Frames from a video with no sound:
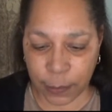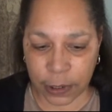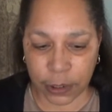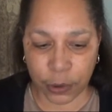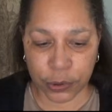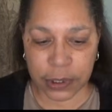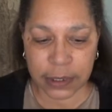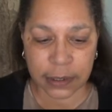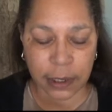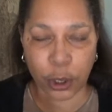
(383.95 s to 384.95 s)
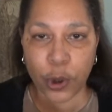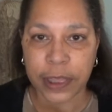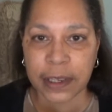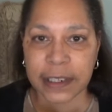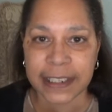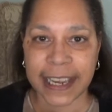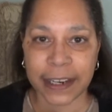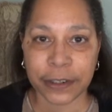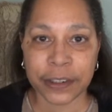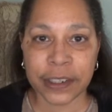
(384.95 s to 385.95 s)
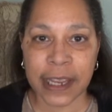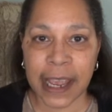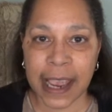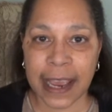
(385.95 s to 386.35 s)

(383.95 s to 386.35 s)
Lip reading: one of those cloth containers,